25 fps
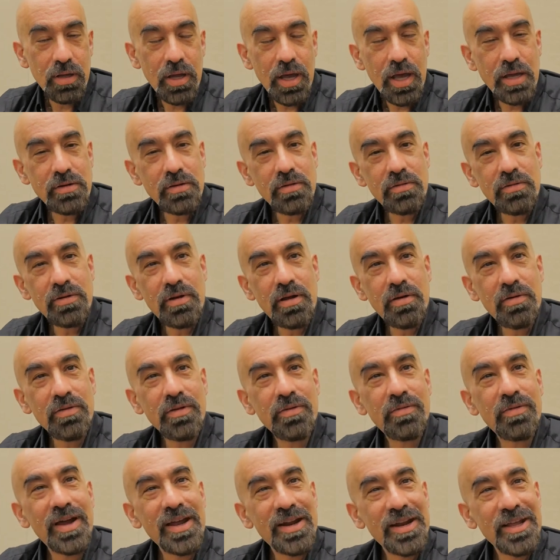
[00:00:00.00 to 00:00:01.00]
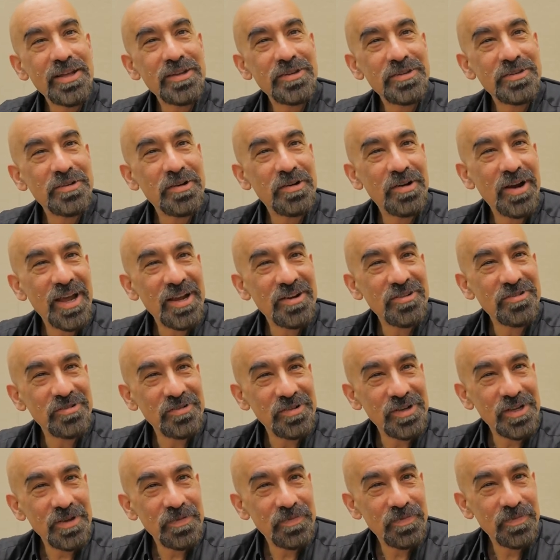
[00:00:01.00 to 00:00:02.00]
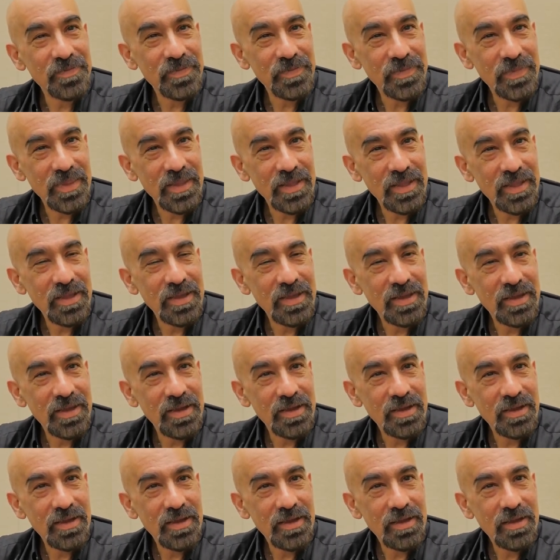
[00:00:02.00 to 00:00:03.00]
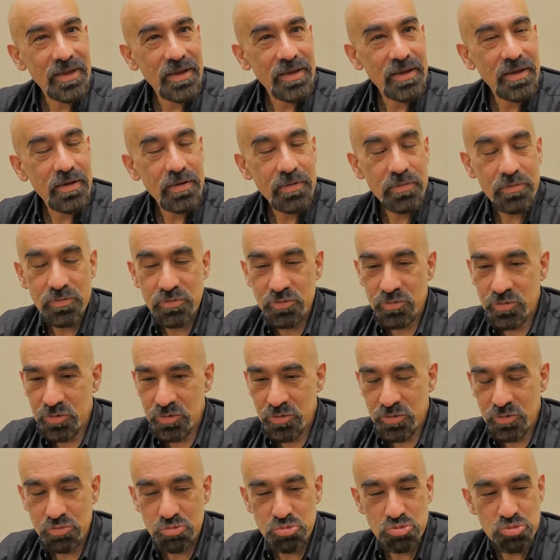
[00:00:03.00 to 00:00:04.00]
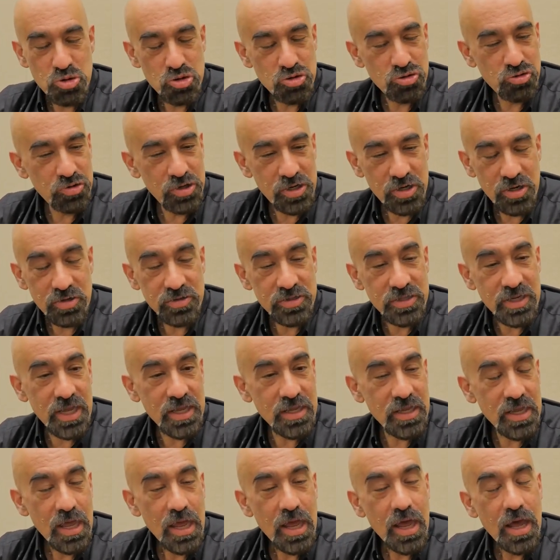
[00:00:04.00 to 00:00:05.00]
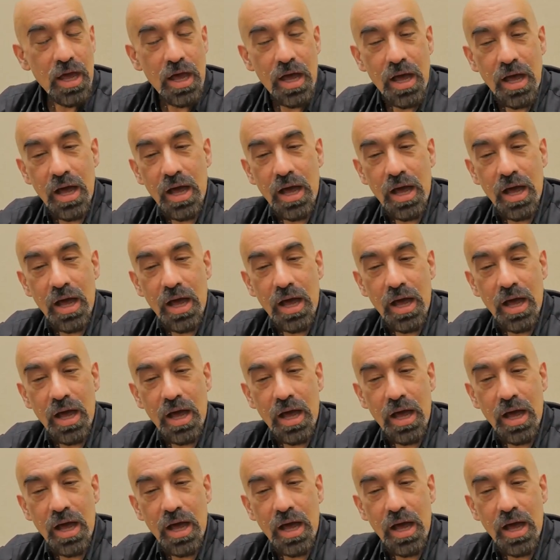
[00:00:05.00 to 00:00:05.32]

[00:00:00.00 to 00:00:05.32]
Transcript: I don't know the right answer, actually. Neutrinos? X-rays? Neutrinos, gravity waves?